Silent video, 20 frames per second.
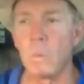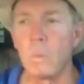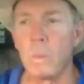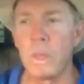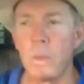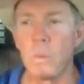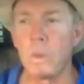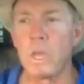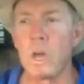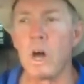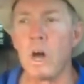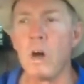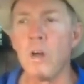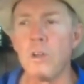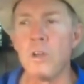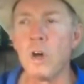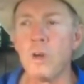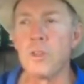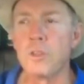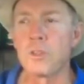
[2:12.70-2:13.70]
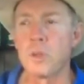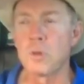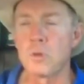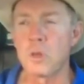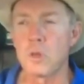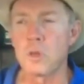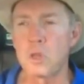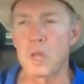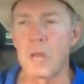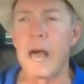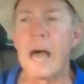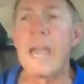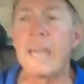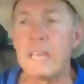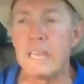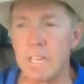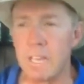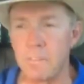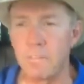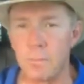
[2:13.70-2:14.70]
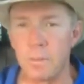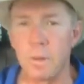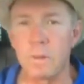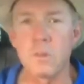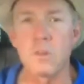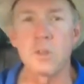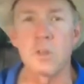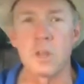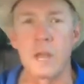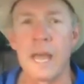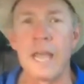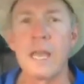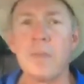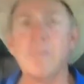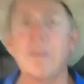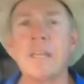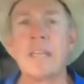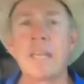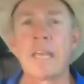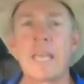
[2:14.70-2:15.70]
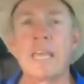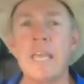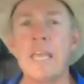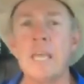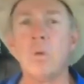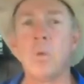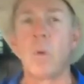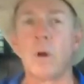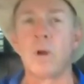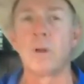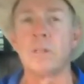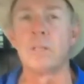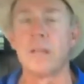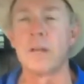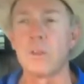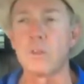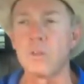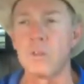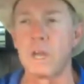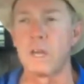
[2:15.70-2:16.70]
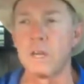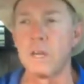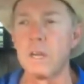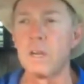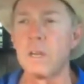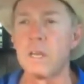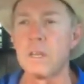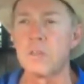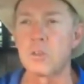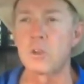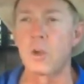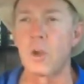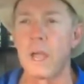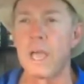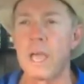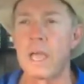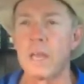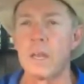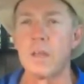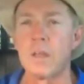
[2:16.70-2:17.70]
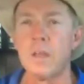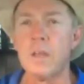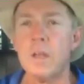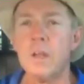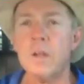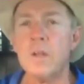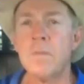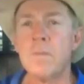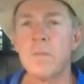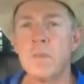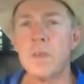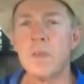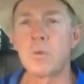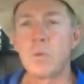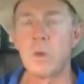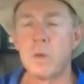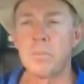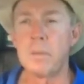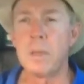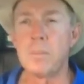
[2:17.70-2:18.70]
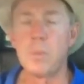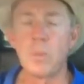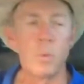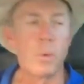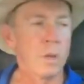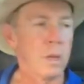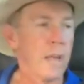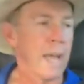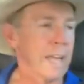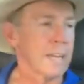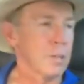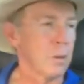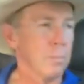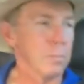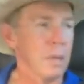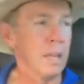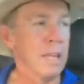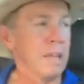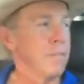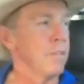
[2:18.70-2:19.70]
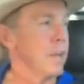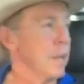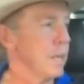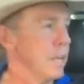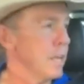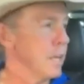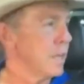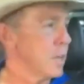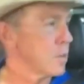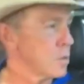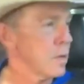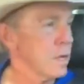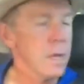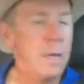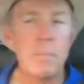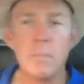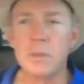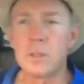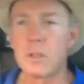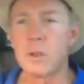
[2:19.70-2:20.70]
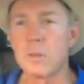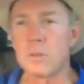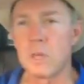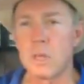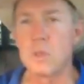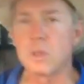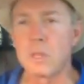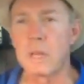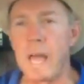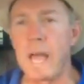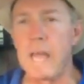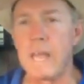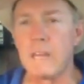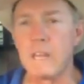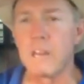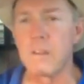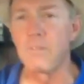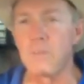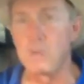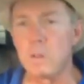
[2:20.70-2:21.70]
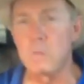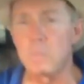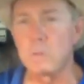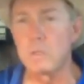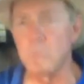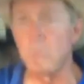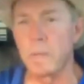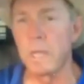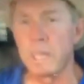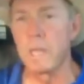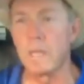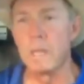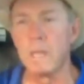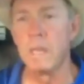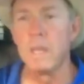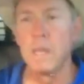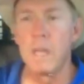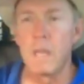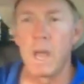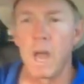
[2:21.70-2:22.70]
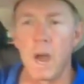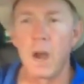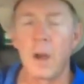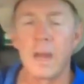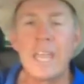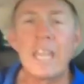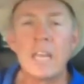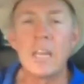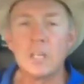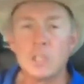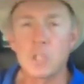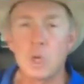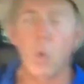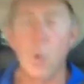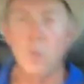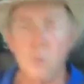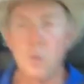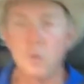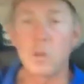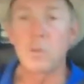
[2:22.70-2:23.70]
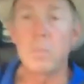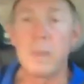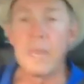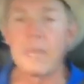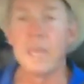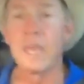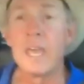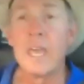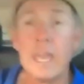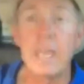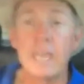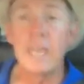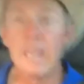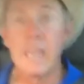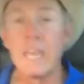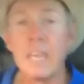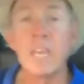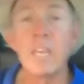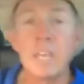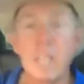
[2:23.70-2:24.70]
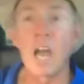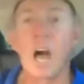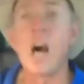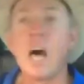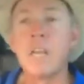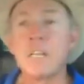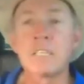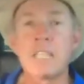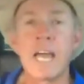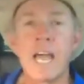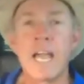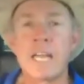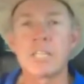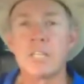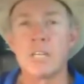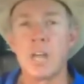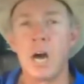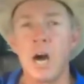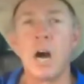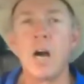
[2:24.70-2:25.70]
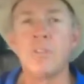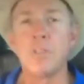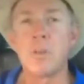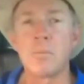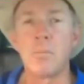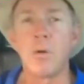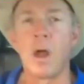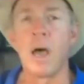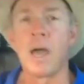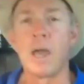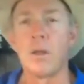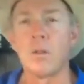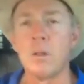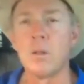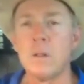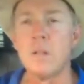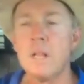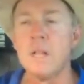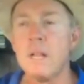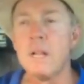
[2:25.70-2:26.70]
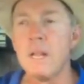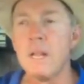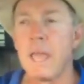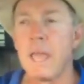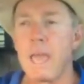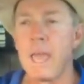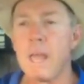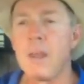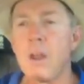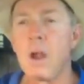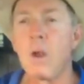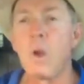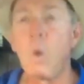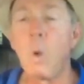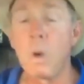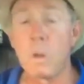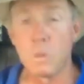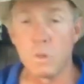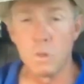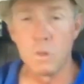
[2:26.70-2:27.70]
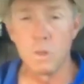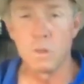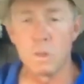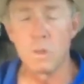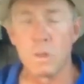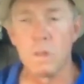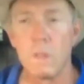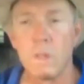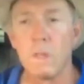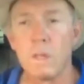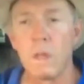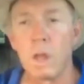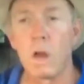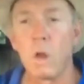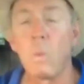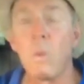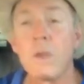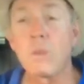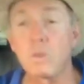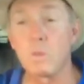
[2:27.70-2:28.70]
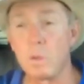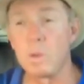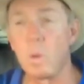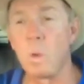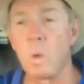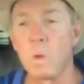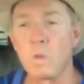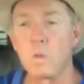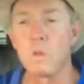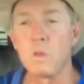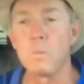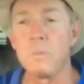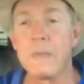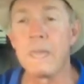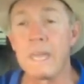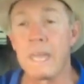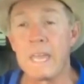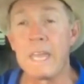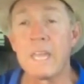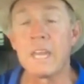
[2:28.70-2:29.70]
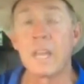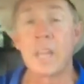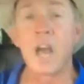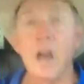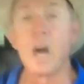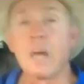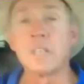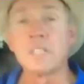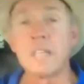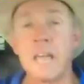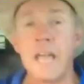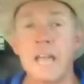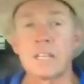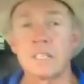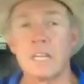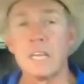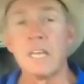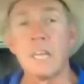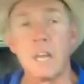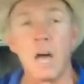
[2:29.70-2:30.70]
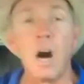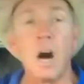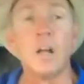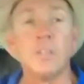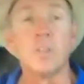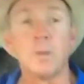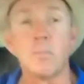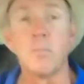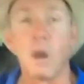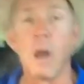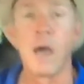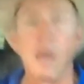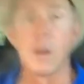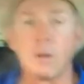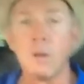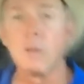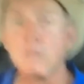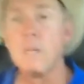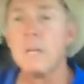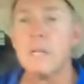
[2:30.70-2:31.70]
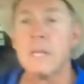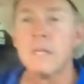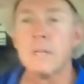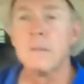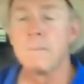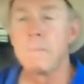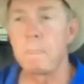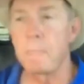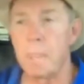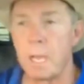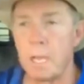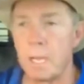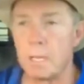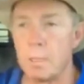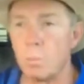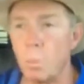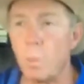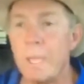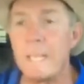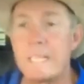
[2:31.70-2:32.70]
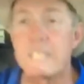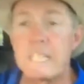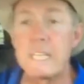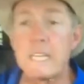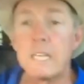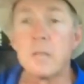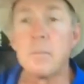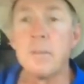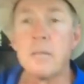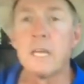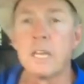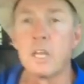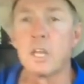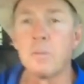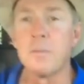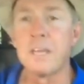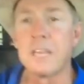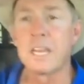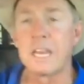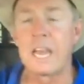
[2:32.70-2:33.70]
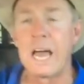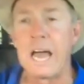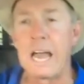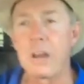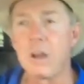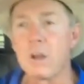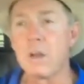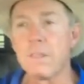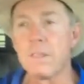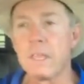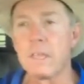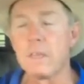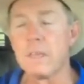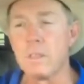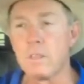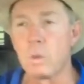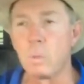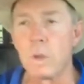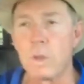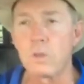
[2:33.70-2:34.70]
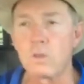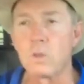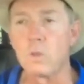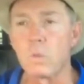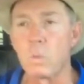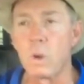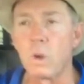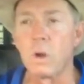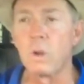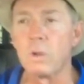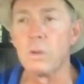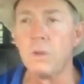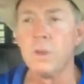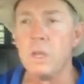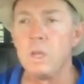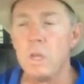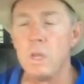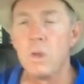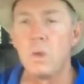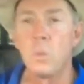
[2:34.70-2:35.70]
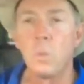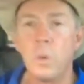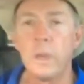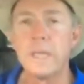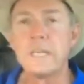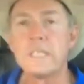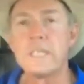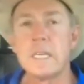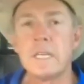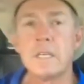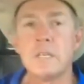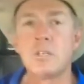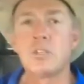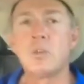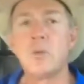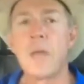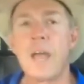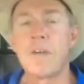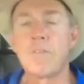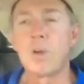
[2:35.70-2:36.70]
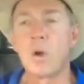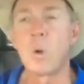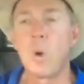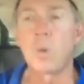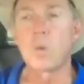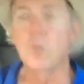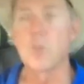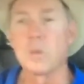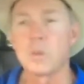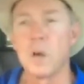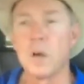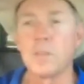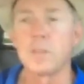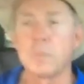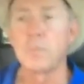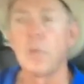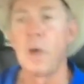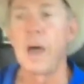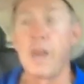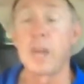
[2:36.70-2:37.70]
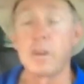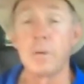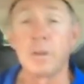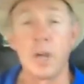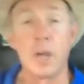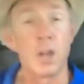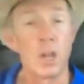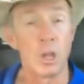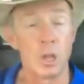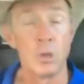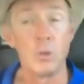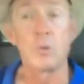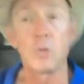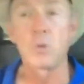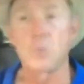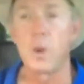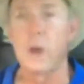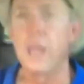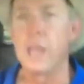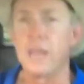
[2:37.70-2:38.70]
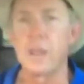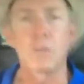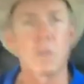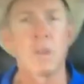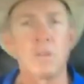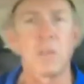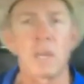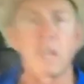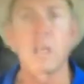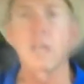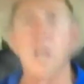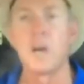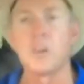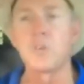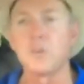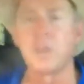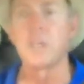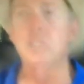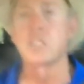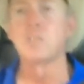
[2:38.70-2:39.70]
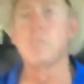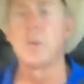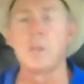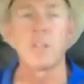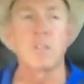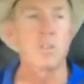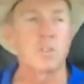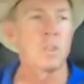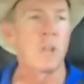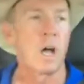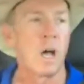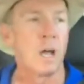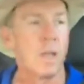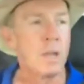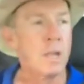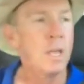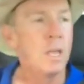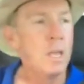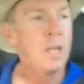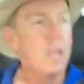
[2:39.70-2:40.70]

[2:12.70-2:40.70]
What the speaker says: we all know that there's a slight difference, slight being the key word there. It's not nearly as grand as what people would like to believe that it is, but there's a slight difference between our English horses being in contact and on the bridle, and our Western horses being in contact and on the bridle. We tend to be a little bit lighter in the Western world. We tend to have our horses on the bridle but on a loose rein. Sounds like a contradiction, but it's not.